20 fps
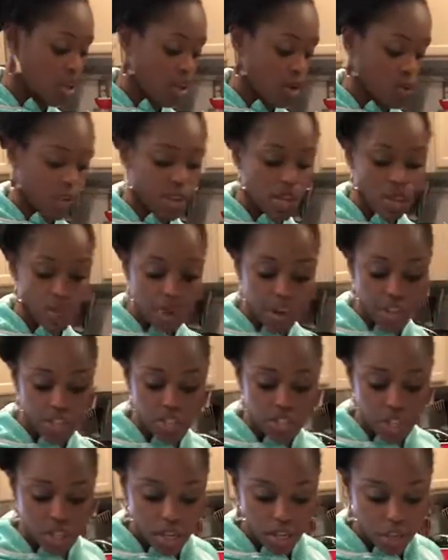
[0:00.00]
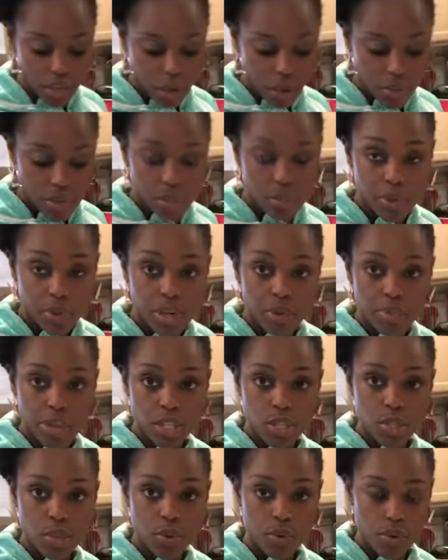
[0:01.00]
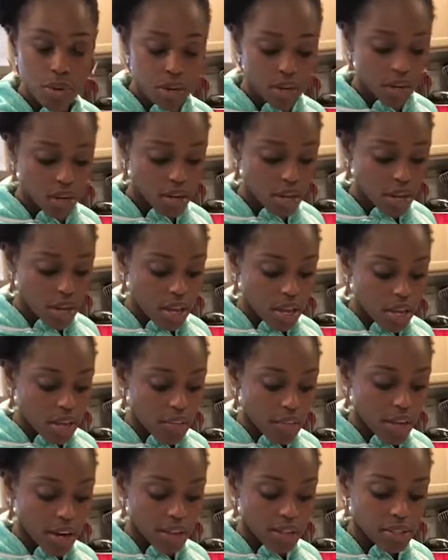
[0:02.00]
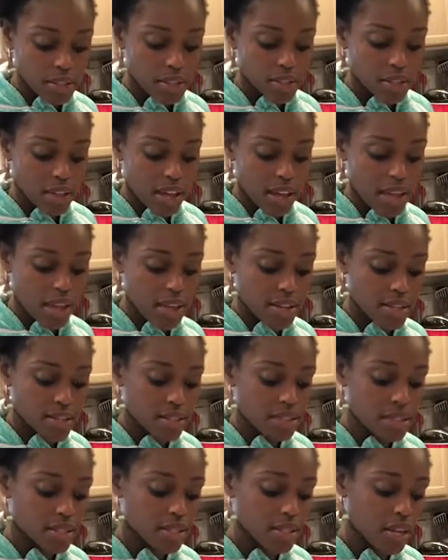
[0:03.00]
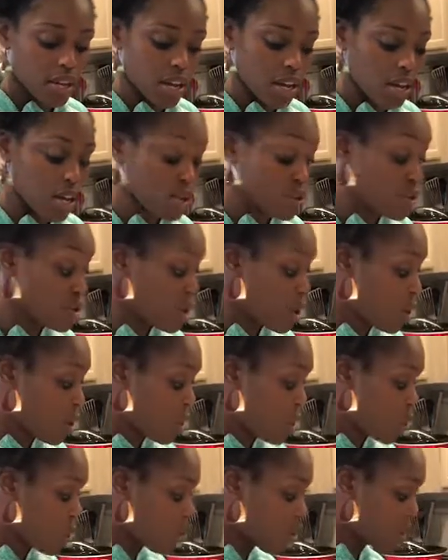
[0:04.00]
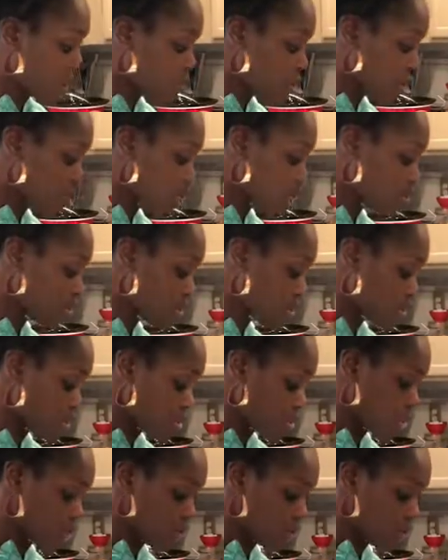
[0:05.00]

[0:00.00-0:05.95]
And when you buy chicken, you always want to make sure that it has no hormones,